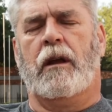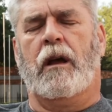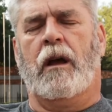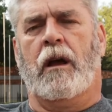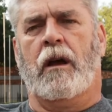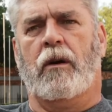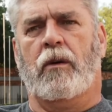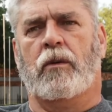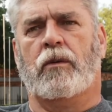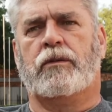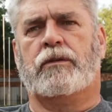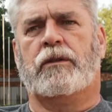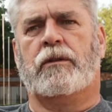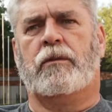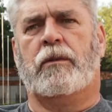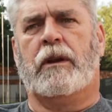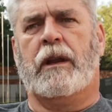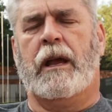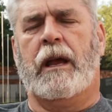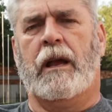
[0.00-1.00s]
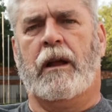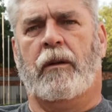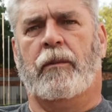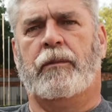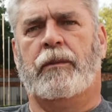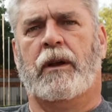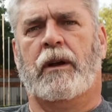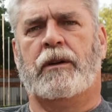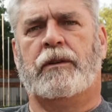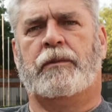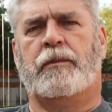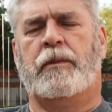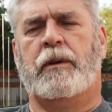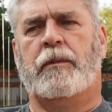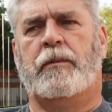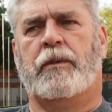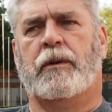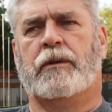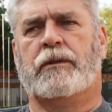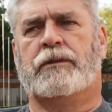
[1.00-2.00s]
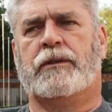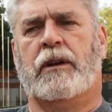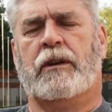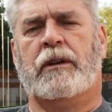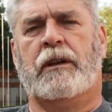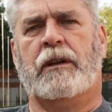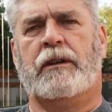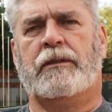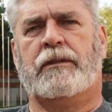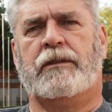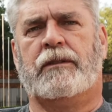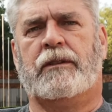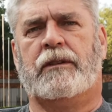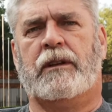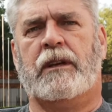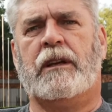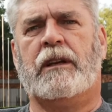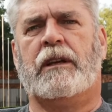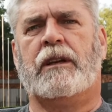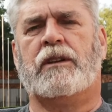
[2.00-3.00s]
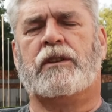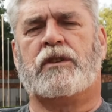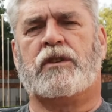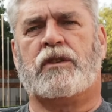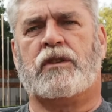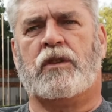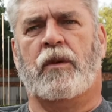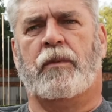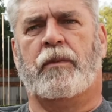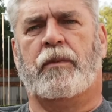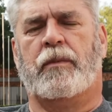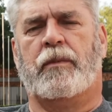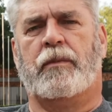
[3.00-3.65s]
I also want to help those people so this thing can stop,